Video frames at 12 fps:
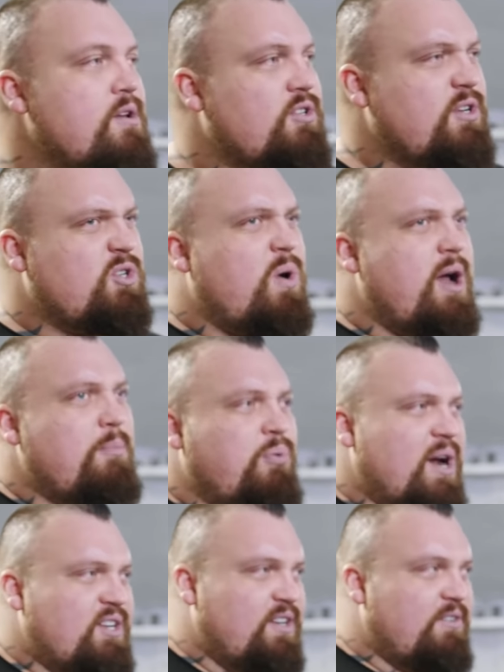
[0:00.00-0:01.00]
So it's quite
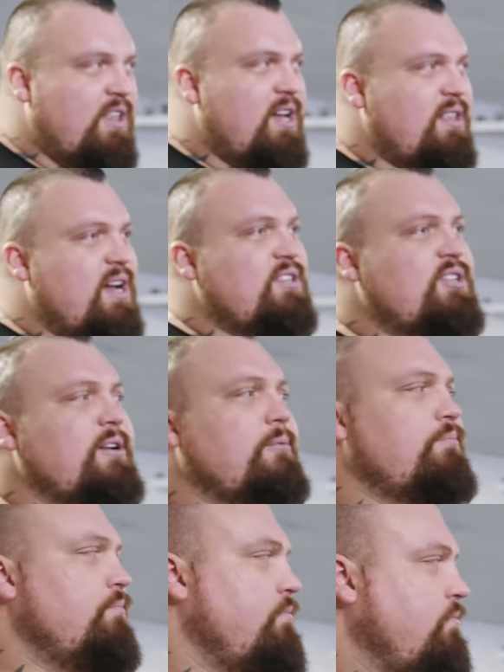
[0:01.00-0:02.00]
impressive, and that that's.
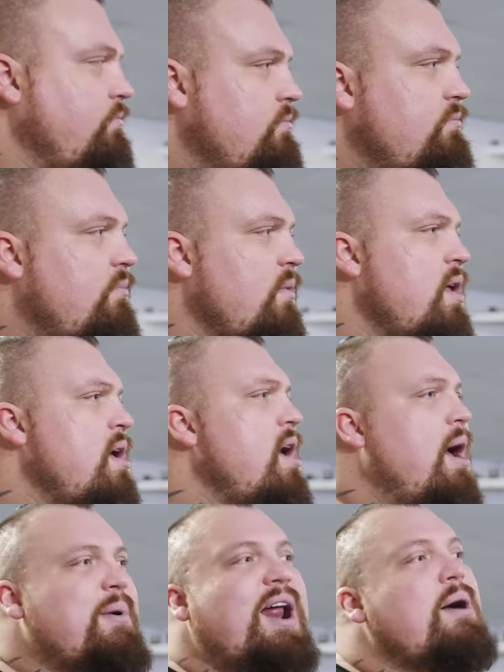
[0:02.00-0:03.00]

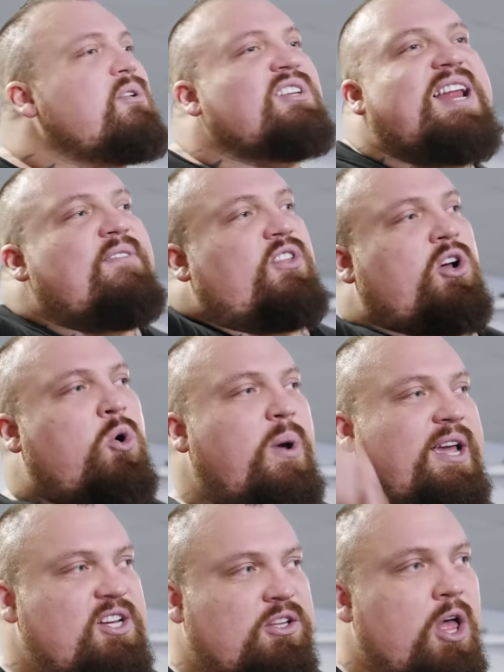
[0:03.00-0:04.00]
I mean, I was never the
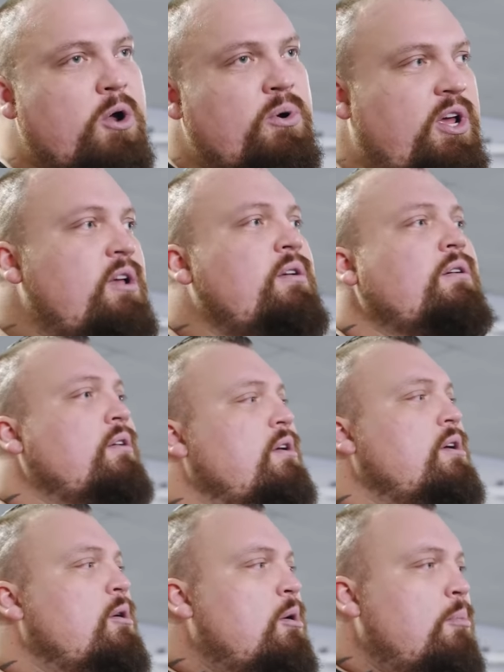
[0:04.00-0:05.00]
quickest loader,
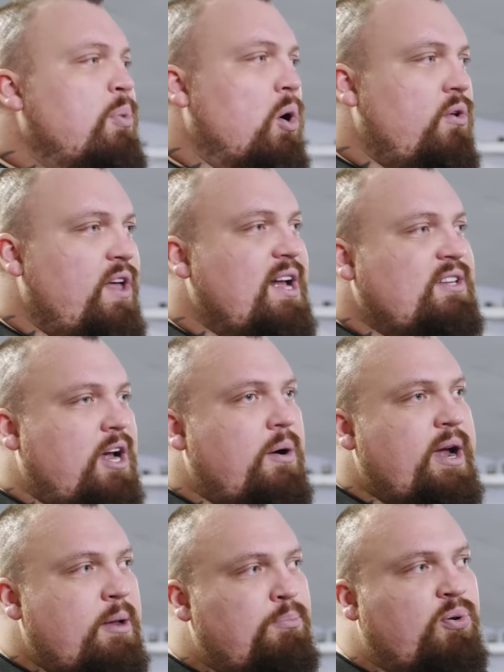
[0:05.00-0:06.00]
but that's how
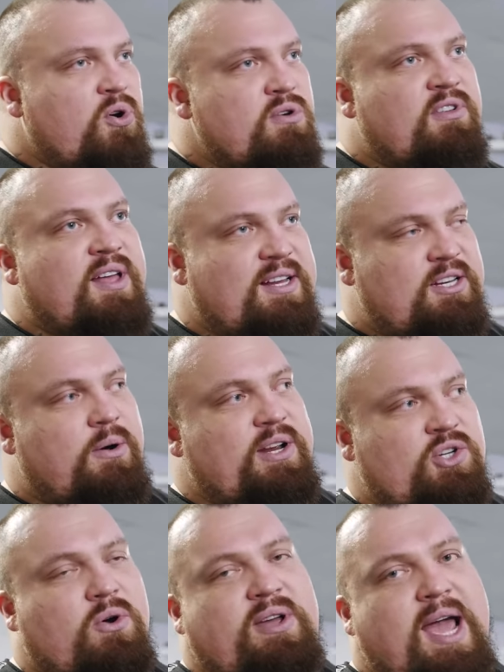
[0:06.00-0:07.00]
I improved, and that's how I
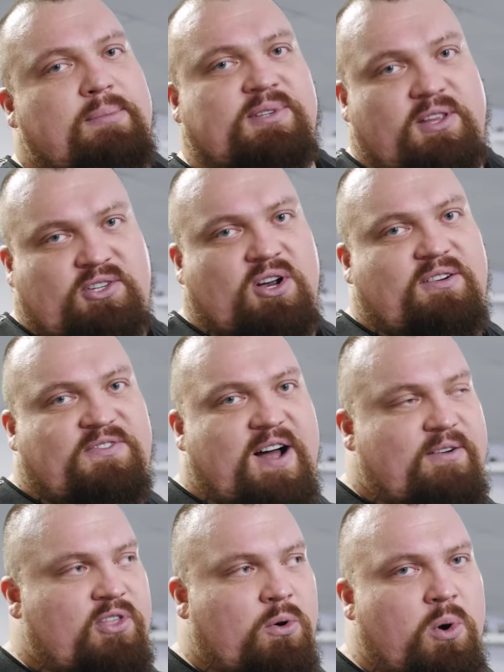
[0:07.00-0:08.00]
sort of kept in the top
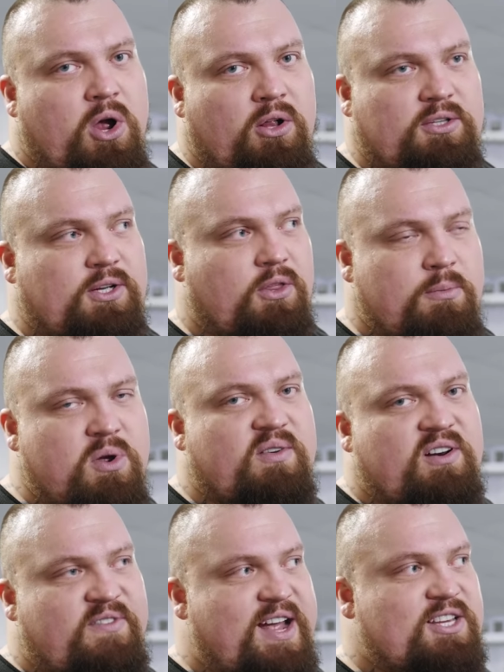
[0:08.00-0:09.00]
five in the world on the
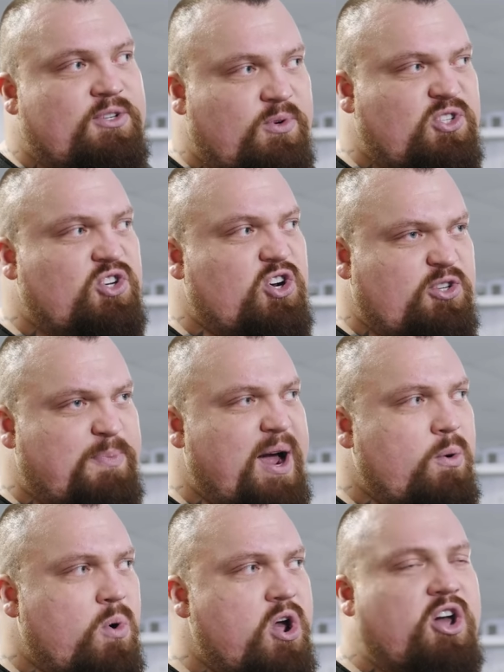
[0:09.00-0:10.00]
moving events was just
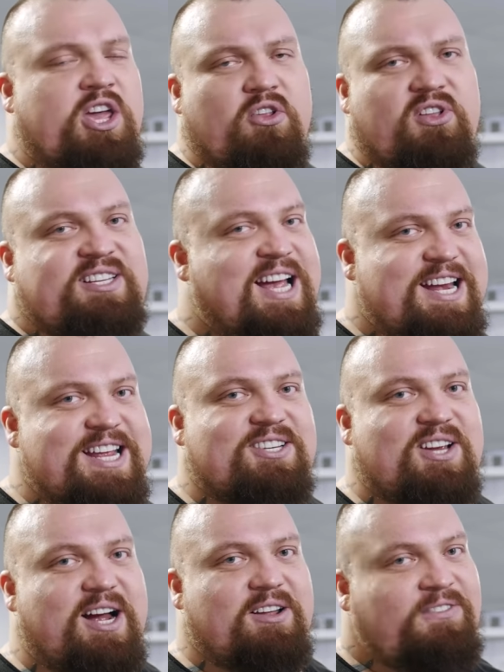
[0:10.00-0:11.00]
by working on the technique
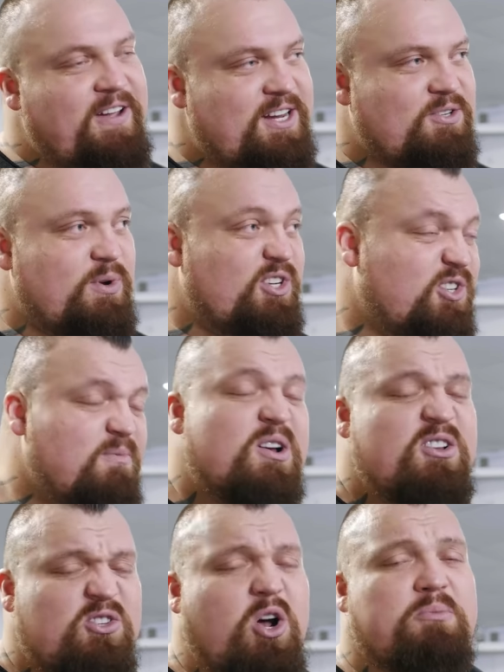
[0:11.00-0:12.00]
side of things, which
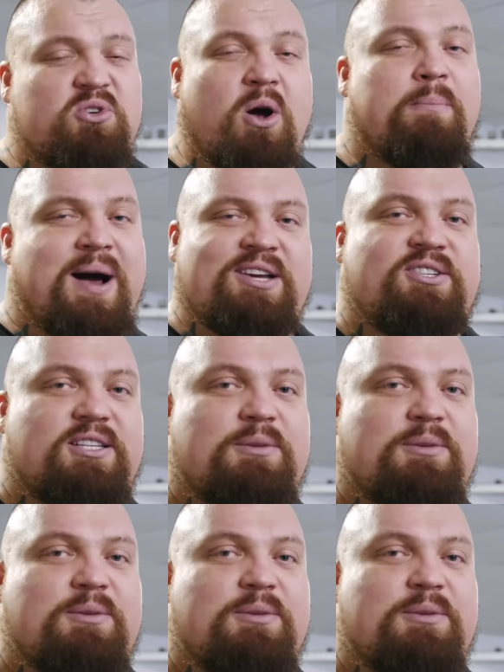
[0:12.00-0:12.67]
Tom's got mastered.